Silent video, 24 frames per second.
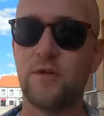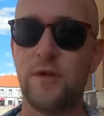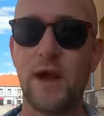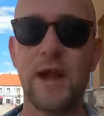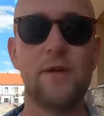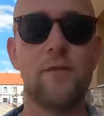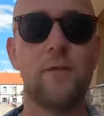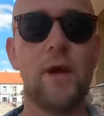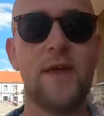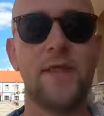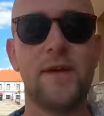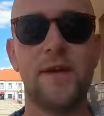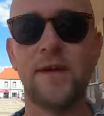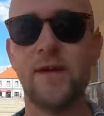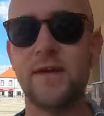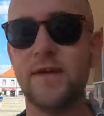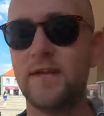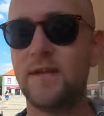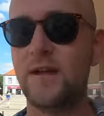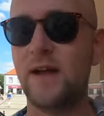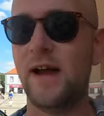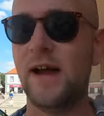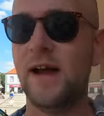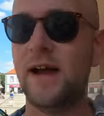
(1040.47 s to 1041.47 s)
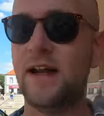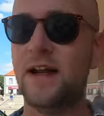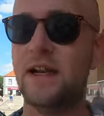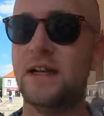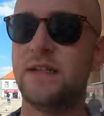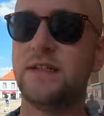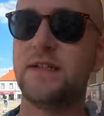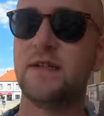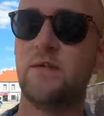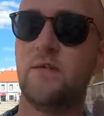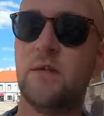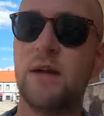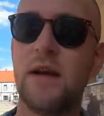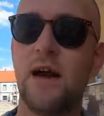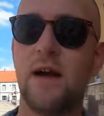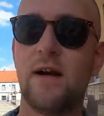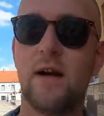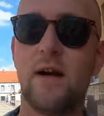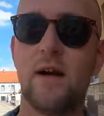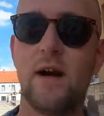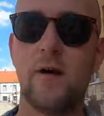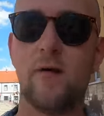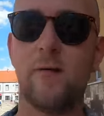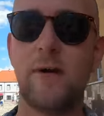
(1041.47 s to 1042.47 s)
great weather, and we are
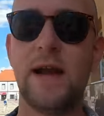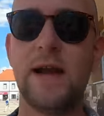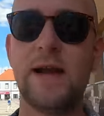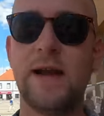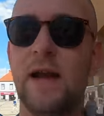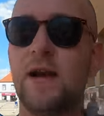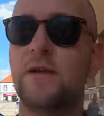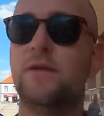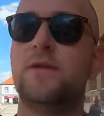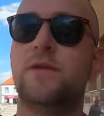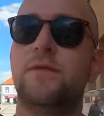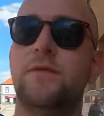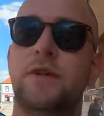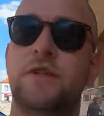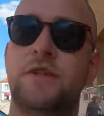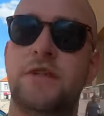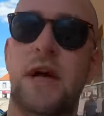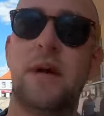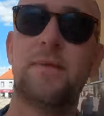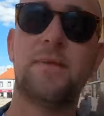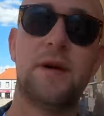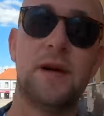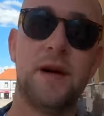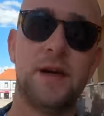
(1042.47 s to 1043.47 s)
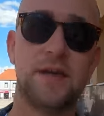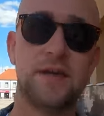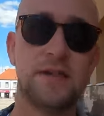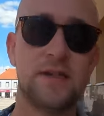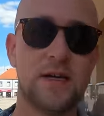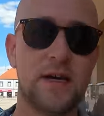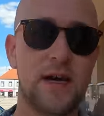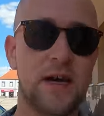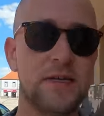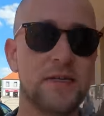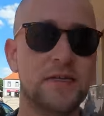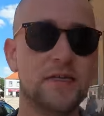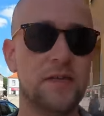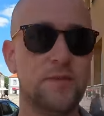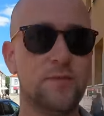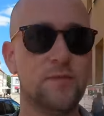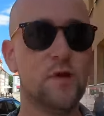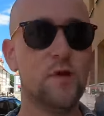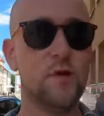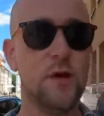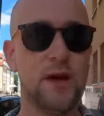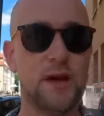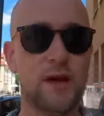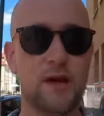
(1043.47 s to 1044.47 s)
on our way now to a Żabka to get some
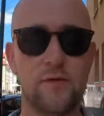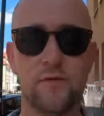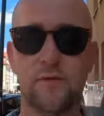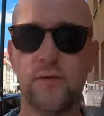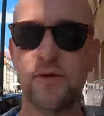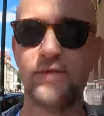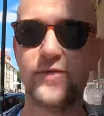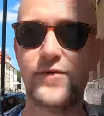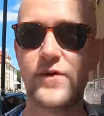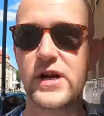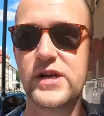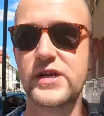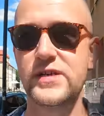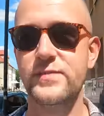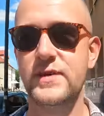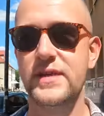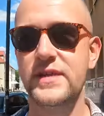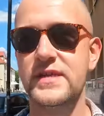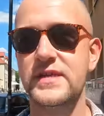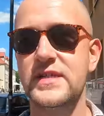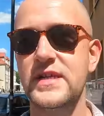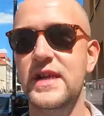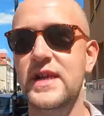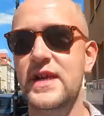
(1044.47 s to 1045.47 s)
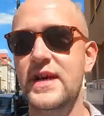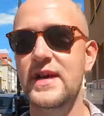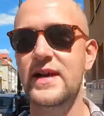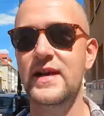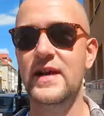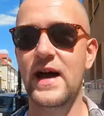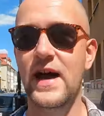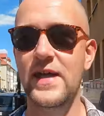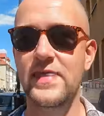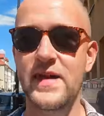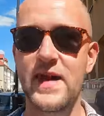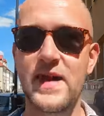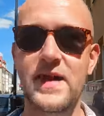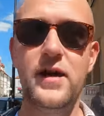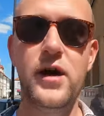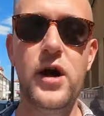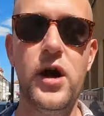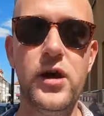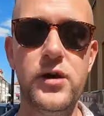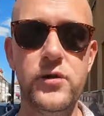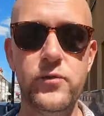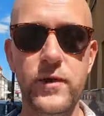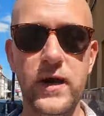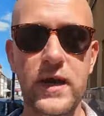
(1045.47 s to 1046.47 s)
quick refreshments, and then
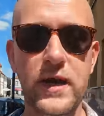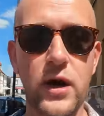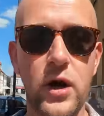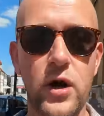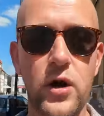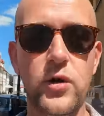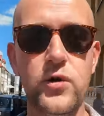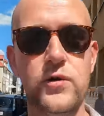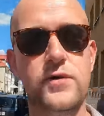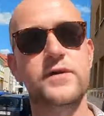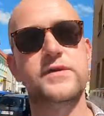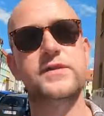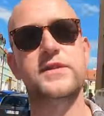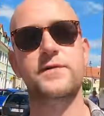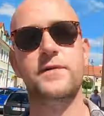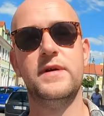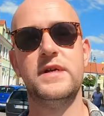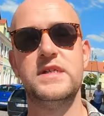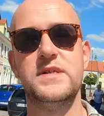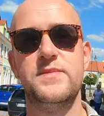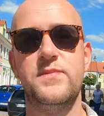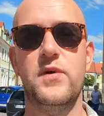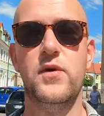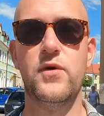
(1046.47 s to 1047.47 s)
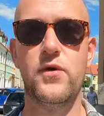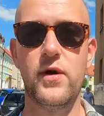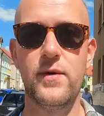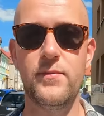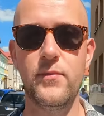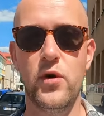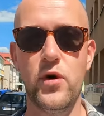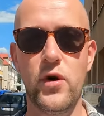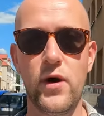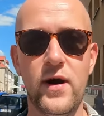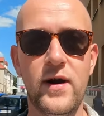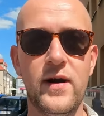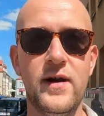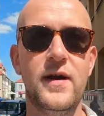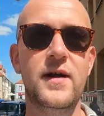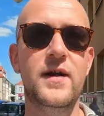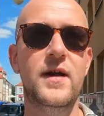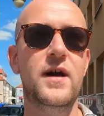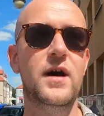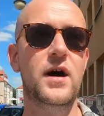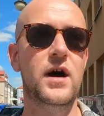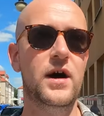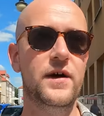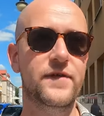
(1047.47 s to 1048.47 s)
on we go to explore more
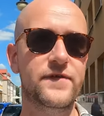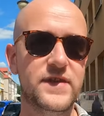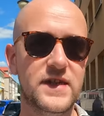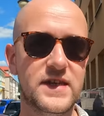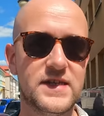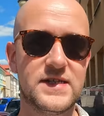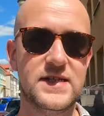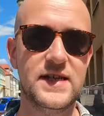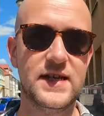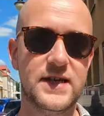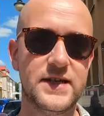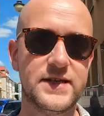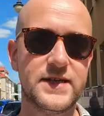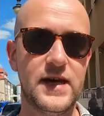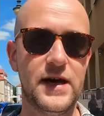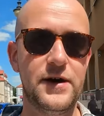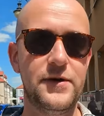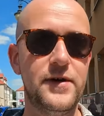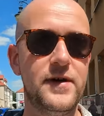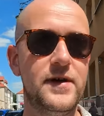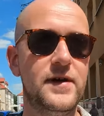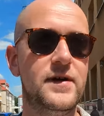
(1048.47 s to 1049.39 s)
of this little town.